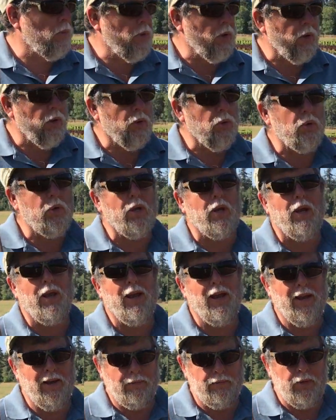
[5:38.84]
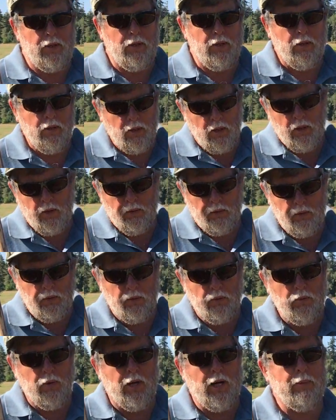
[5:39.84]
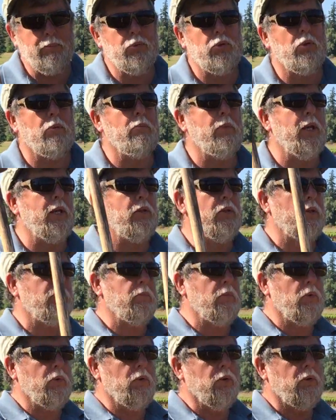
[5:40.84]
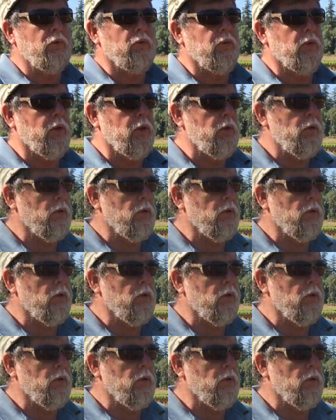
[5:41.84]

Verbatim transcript: rogue heavy through crops to make them look very